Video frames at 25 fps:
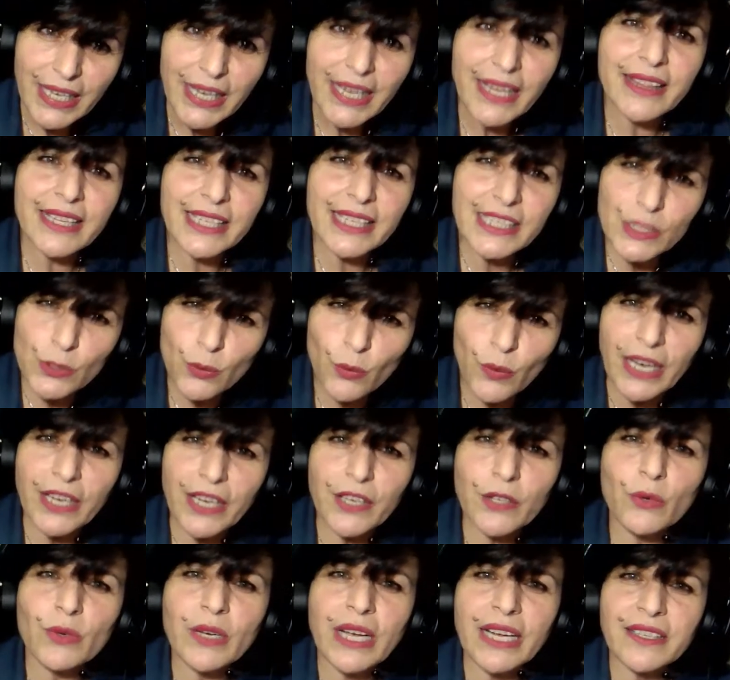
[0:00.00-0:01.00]
This way
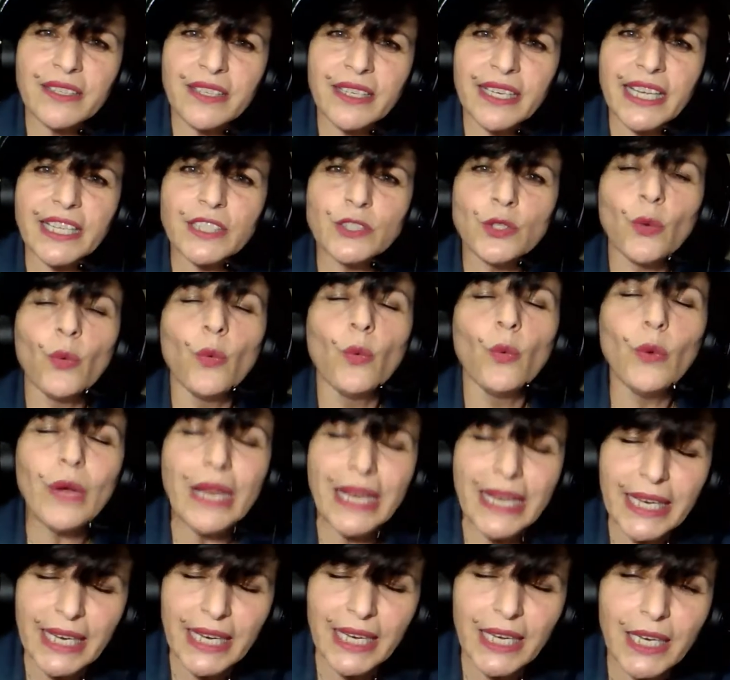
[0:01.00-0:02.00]
you can create
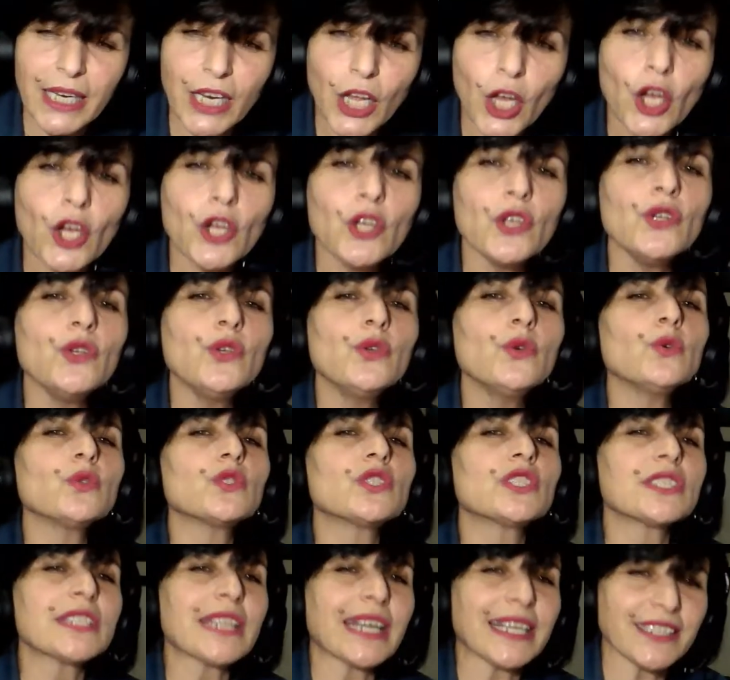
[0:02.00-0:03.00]
winning new
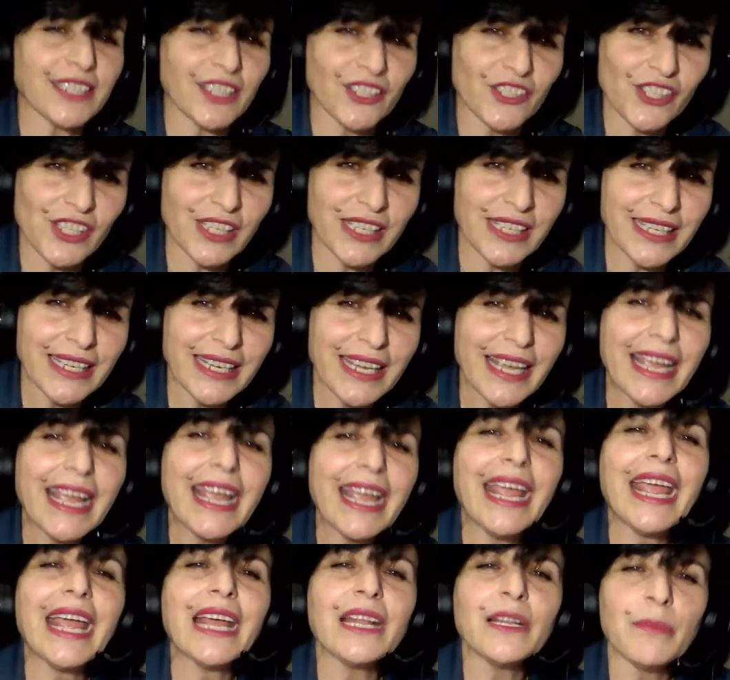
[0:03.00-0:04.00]
strategy
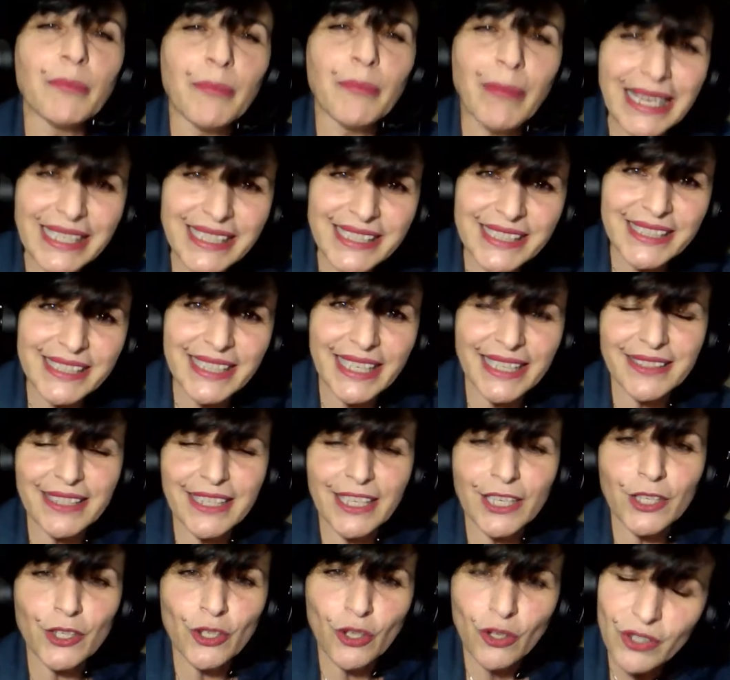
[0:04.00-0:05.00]
and mindset
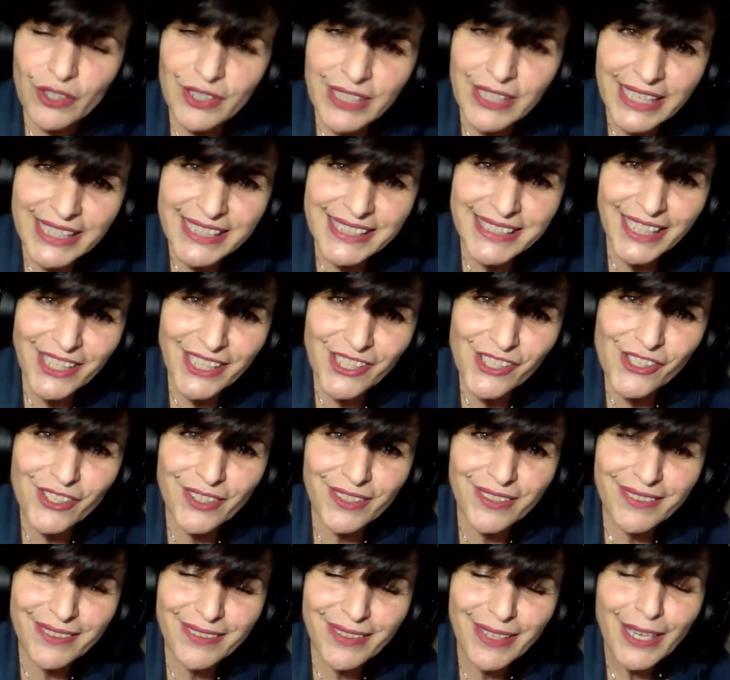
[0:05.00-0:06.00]
in your
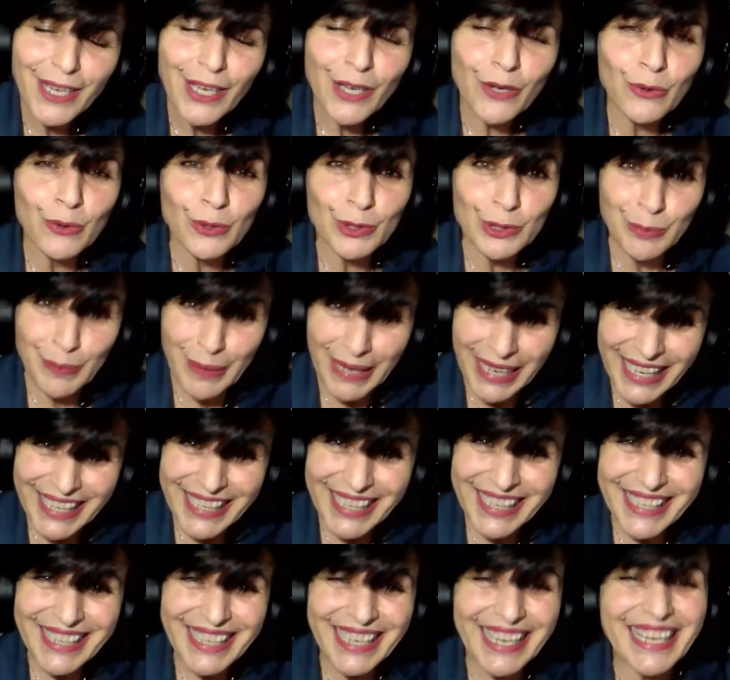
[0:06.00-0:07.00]
organization.
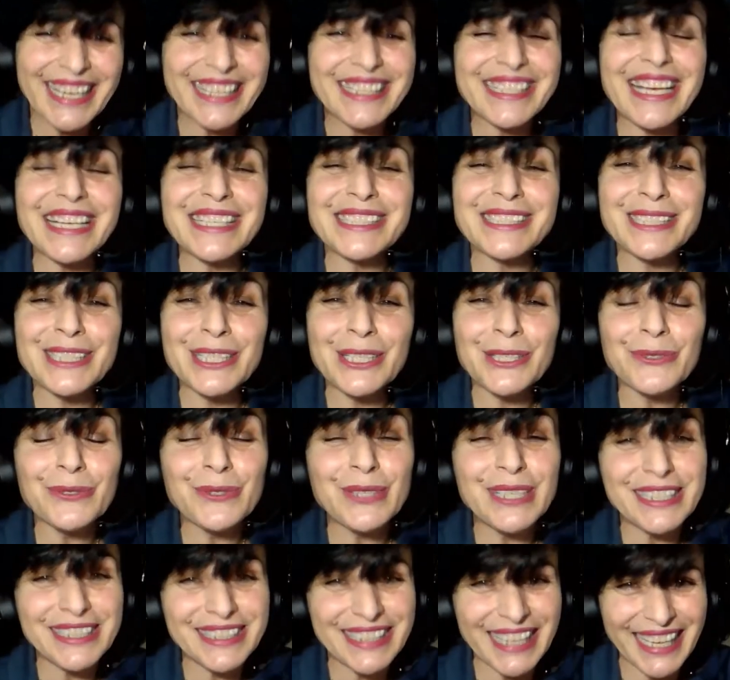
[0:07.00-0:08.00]
Goodbye, and I see you
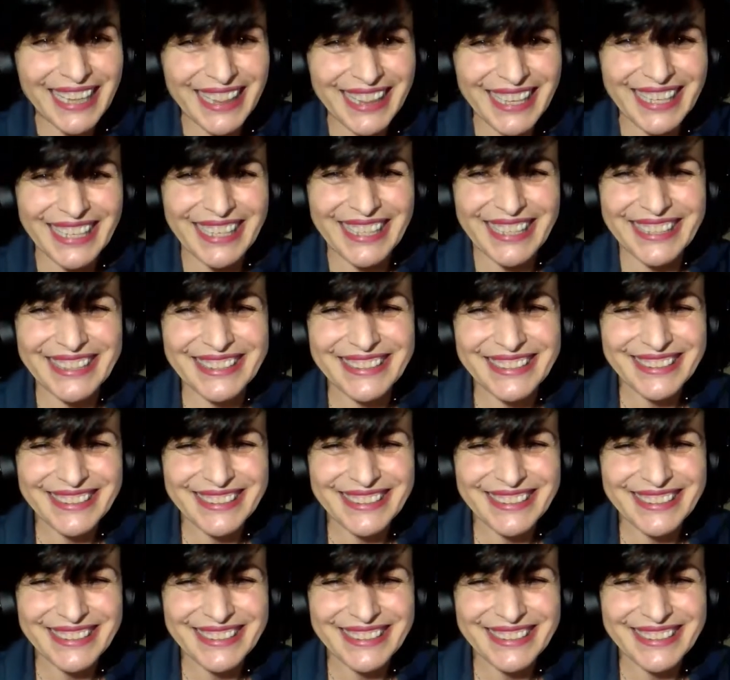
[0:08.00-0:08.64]
in day 3.